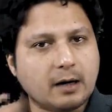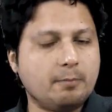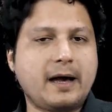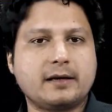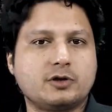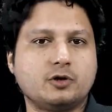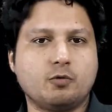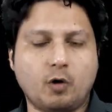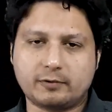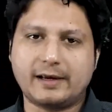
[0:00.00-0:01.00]
comparison to
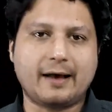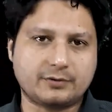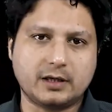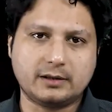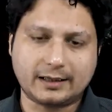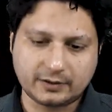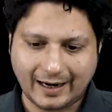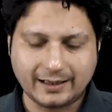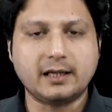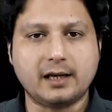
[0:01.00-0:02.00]
what we have seen, that is
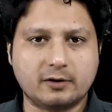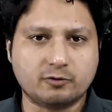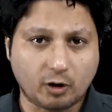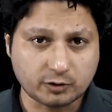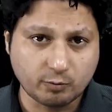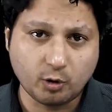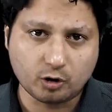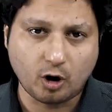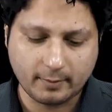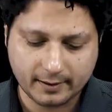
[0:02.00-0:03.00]
anterior was more
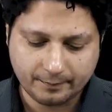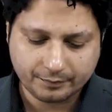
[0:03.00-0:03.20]
common.